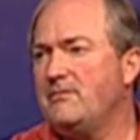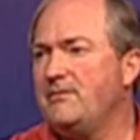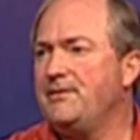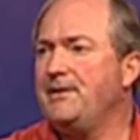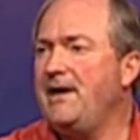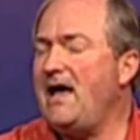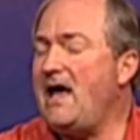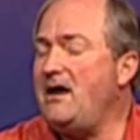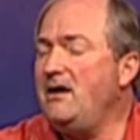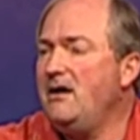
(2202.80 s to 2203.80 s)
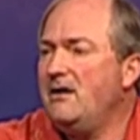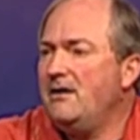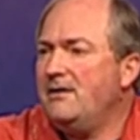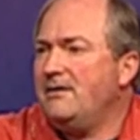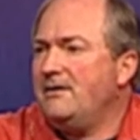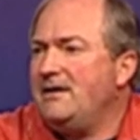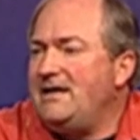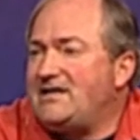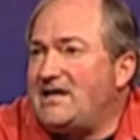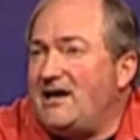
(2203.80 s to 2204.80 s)
And he
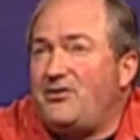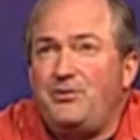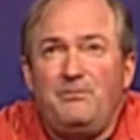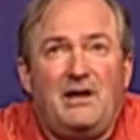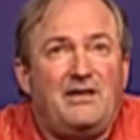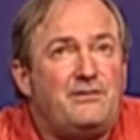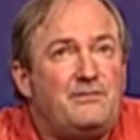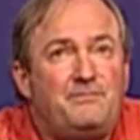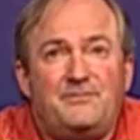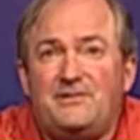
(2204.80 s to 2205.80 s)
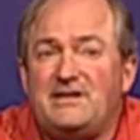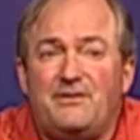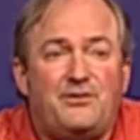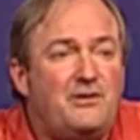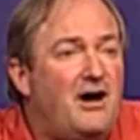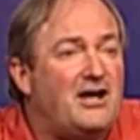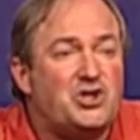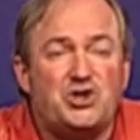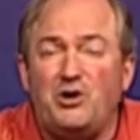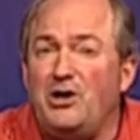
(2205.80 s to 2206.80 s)
said, he he said, God,
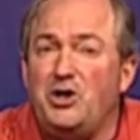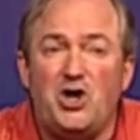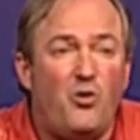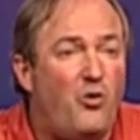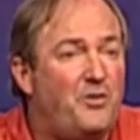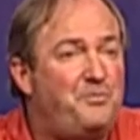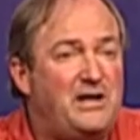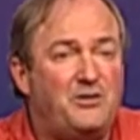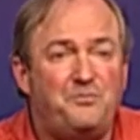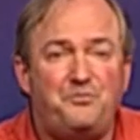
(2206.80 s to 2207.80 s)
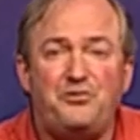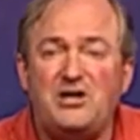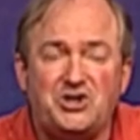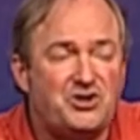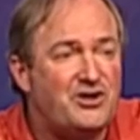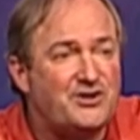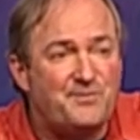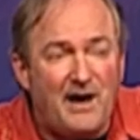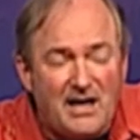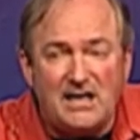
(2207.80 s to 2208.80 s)
surely you don't want me to preach to those
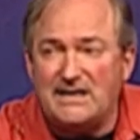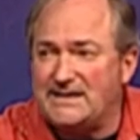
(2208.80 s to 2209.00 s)
monkeys.